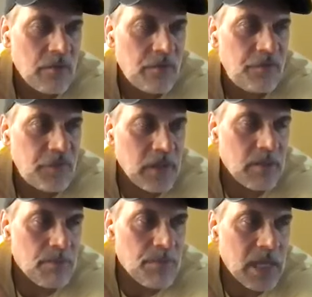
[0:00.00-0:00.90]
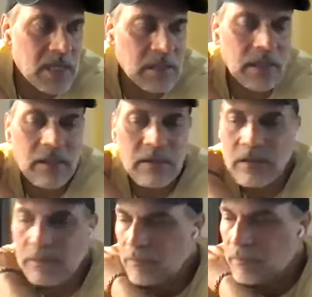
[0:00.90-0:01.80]
fundamentally
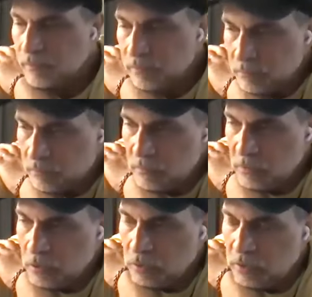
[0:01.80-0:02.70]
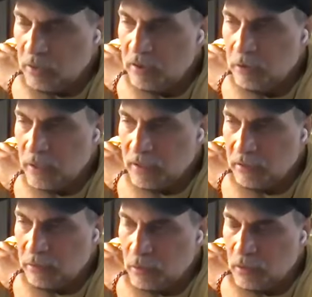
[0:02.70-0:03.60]
the golden thread
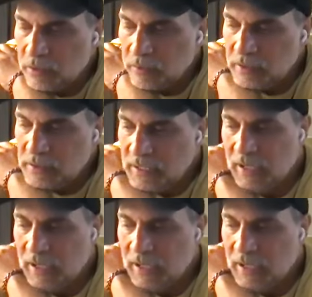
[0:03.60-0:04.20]
through all of it is